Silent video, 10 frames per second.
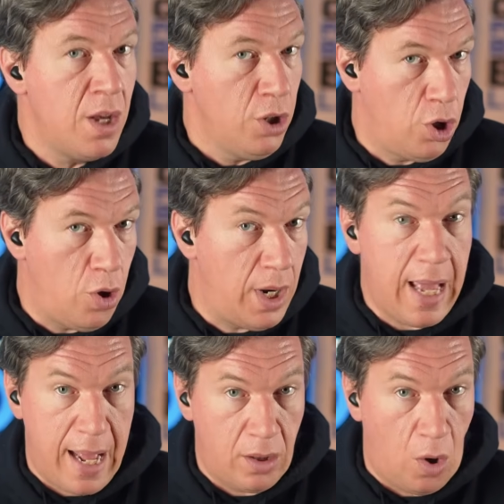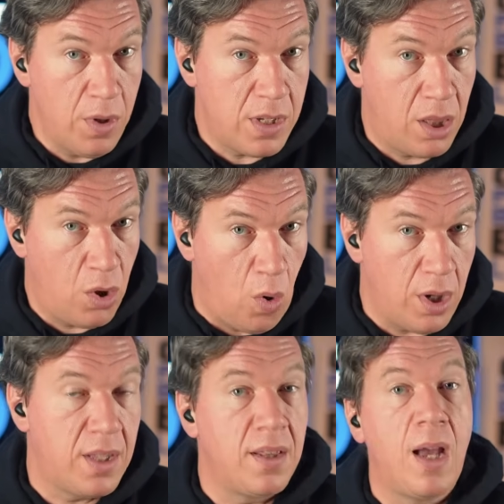Kirner and Lawrence thought
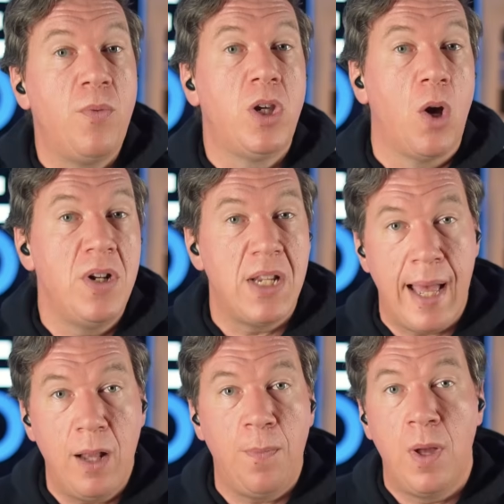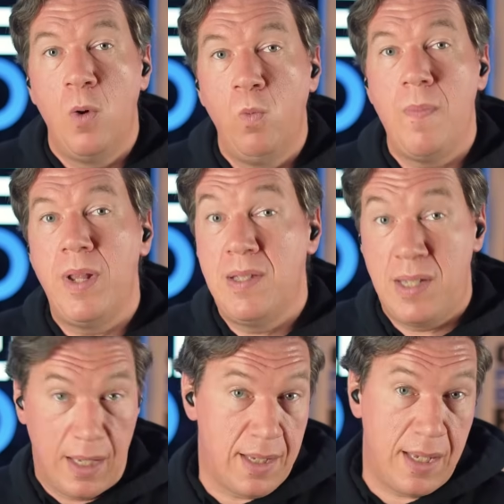that they were going to help women
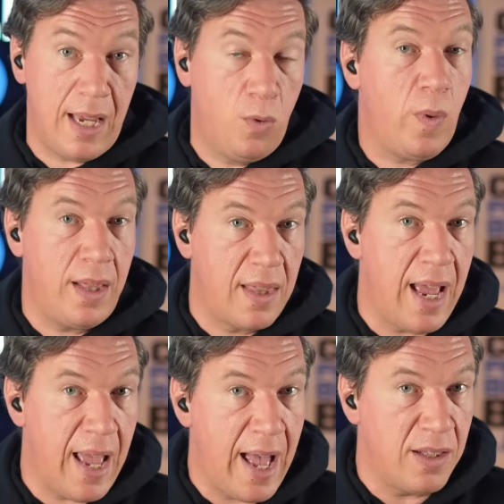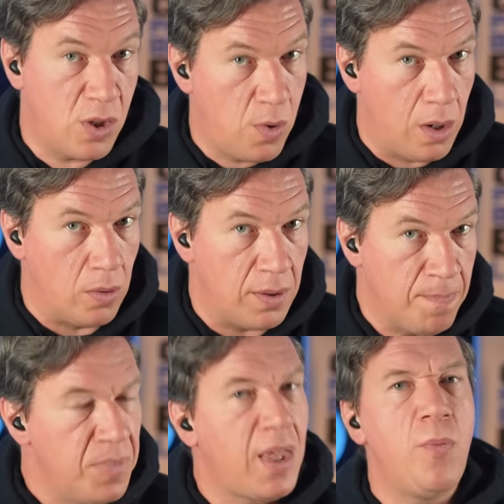succeed where they had struggled.
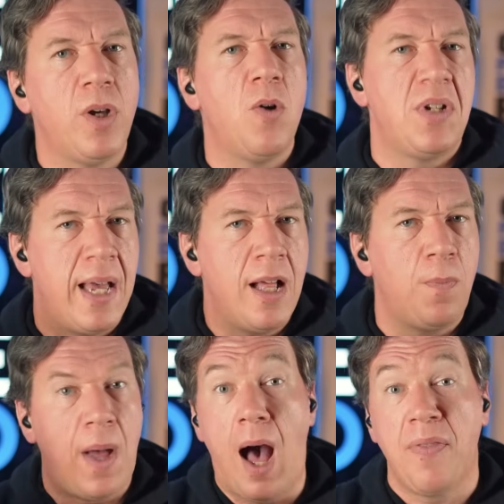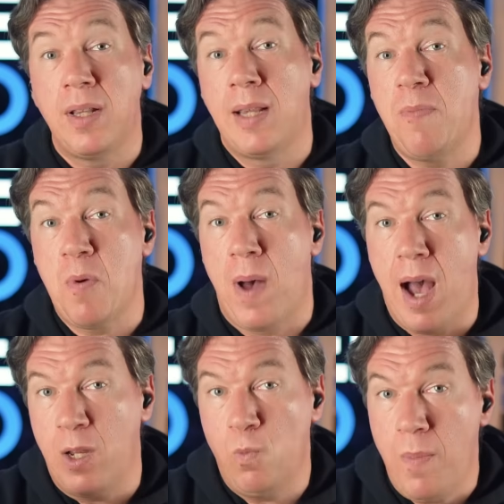They were going to help other Labor
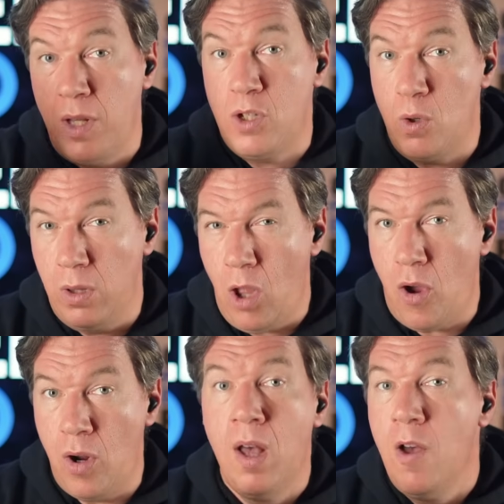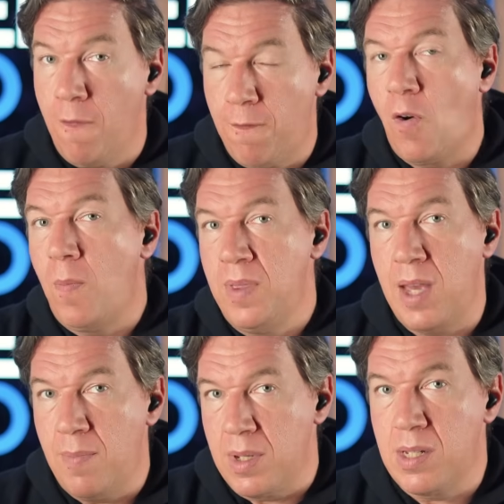Party women to learn from
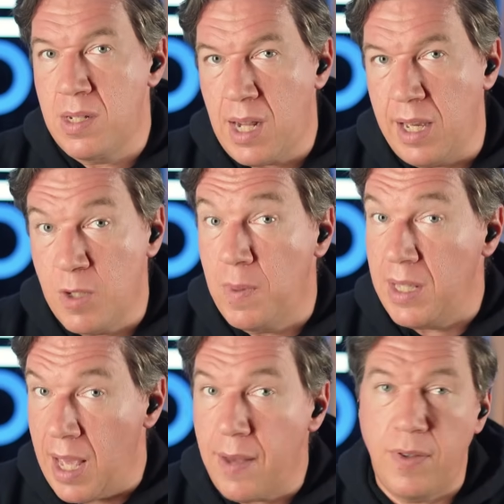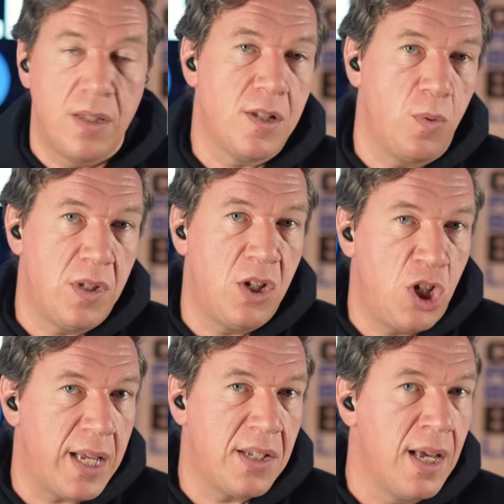their mistakes, but the evidence would
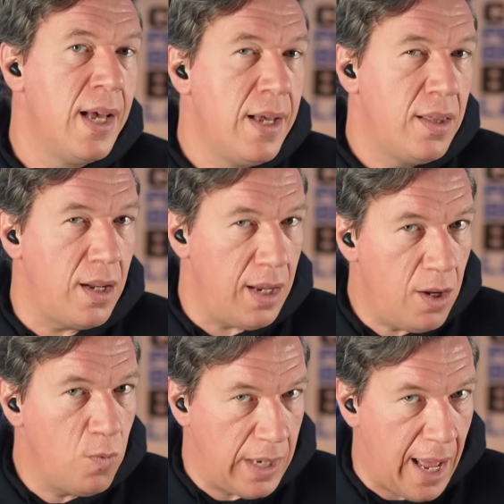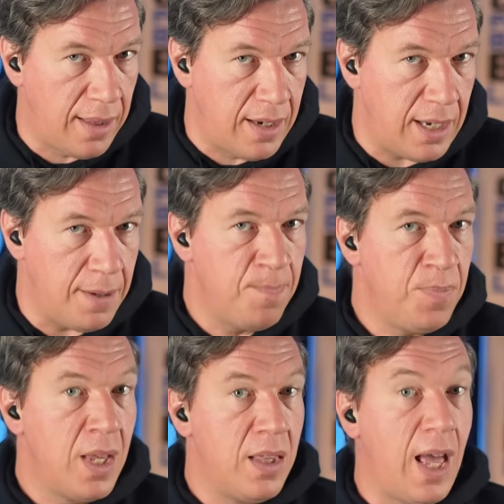suggest that in reality,
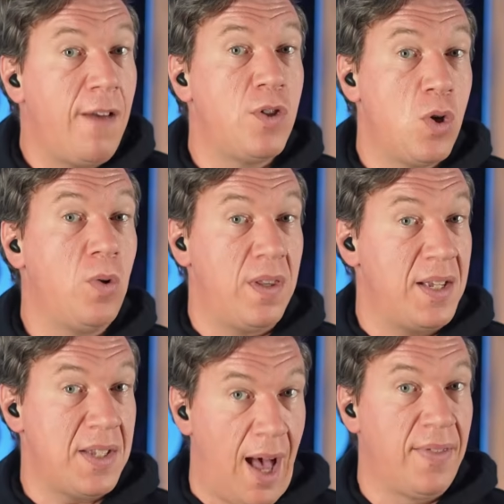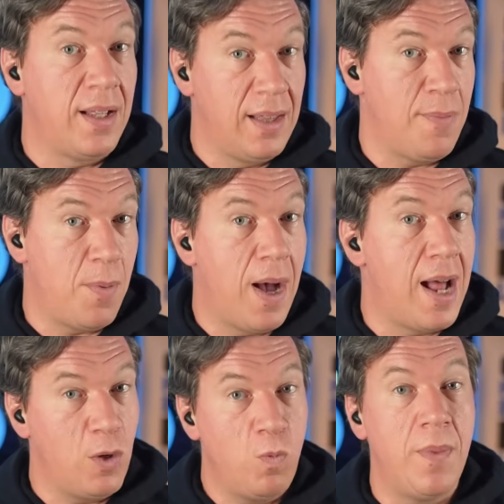they've taught these other Labor
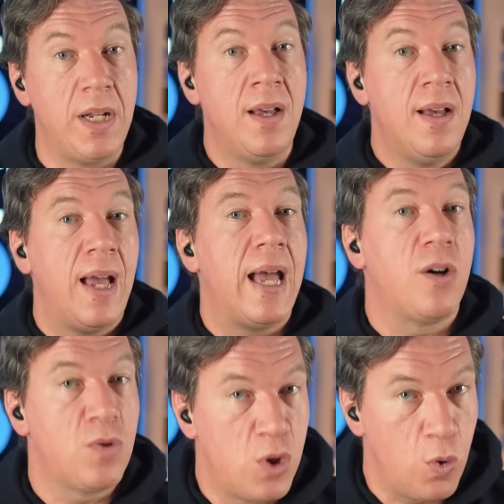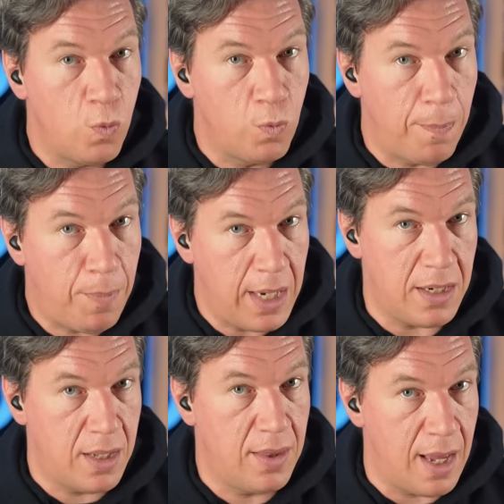Party women how to repeat
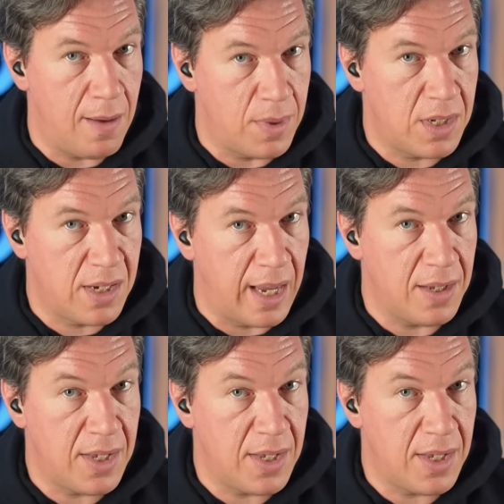their mistakes.